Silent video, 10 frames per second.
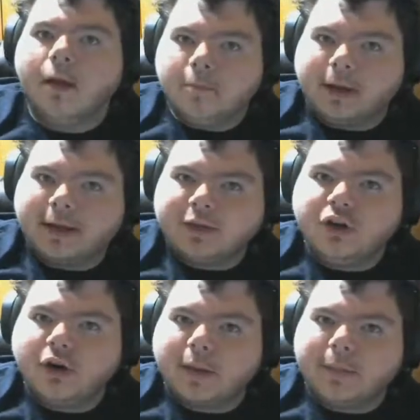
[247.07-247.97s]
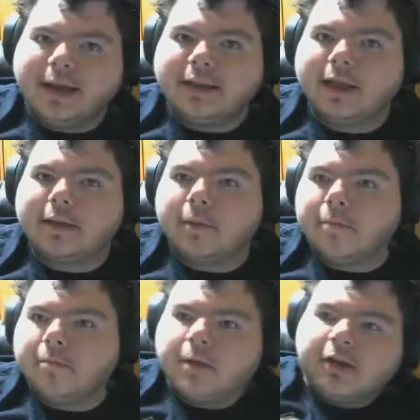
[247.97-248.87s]
Like, you know what I mean? Like,
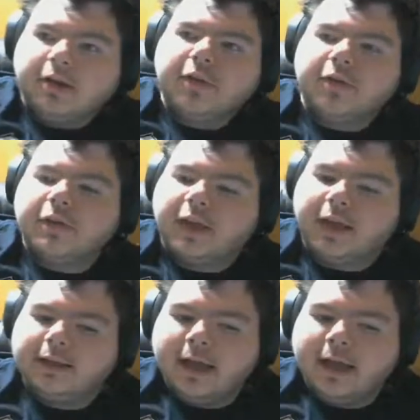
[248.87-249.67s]
because here's the thing.